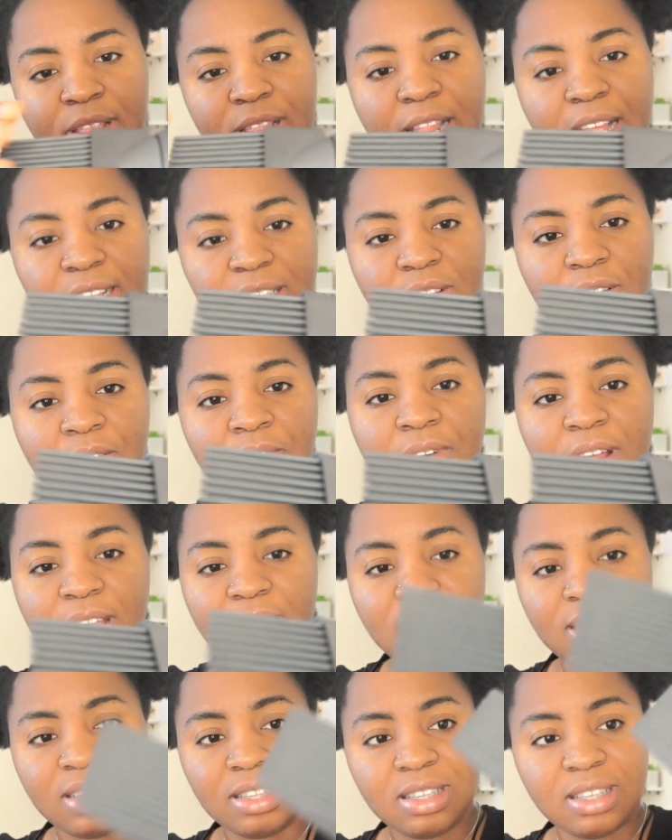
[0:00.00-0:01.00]
let's go
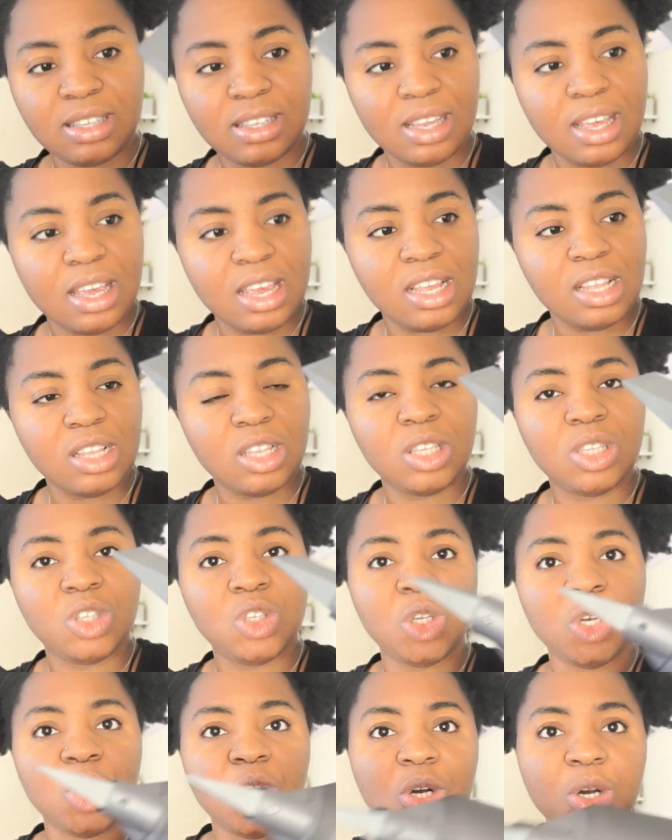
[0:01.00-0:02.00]
right
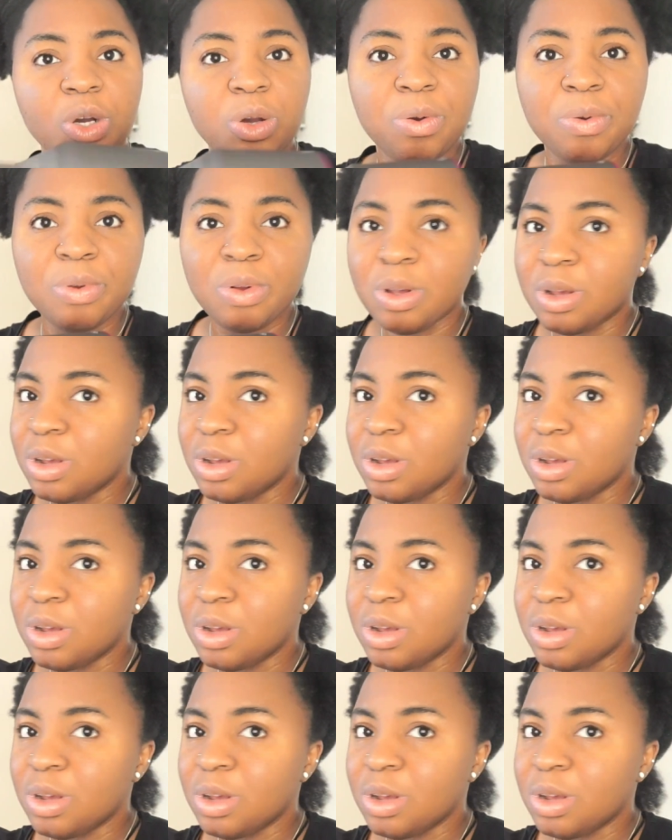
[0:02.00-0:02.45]
into